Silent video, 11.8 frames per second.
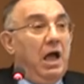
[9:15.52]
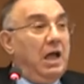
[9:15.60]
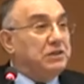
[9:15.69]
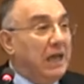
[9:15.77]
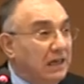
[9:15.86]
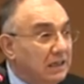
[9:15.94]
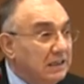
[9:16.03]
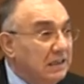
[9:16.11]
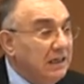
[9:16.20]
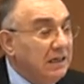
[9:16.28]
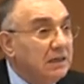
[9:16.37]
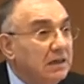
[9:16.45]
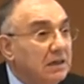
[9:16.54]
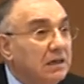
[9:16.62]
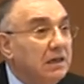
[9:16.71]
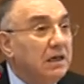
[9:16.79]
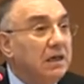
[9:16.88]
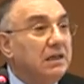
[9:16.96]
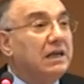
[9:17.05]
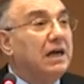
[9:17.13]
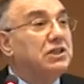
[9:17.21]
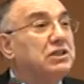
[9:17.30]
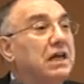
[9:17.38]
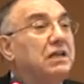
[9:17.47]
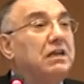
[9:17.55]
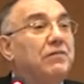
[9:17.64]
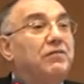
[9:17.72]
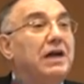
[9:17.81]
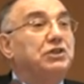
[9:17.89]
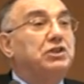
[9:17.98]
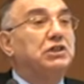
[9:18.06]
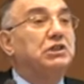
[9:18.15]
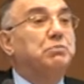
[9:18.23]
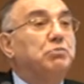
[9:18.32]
Secondly, interest rate differentials